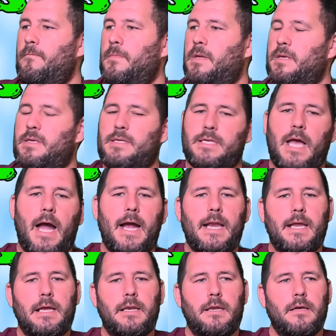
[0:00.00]

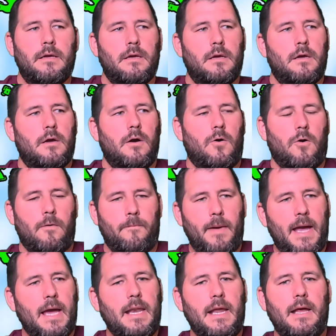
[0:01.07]
decided, or
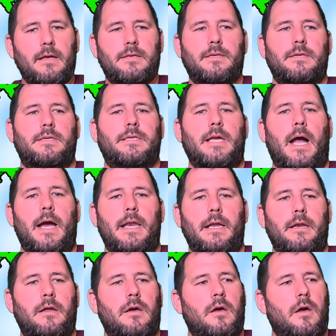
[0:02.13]
man has
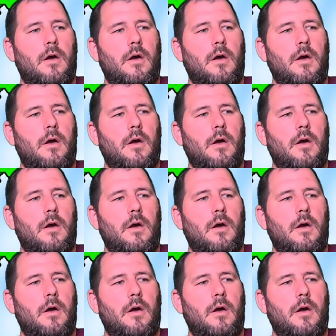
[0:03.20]
decided,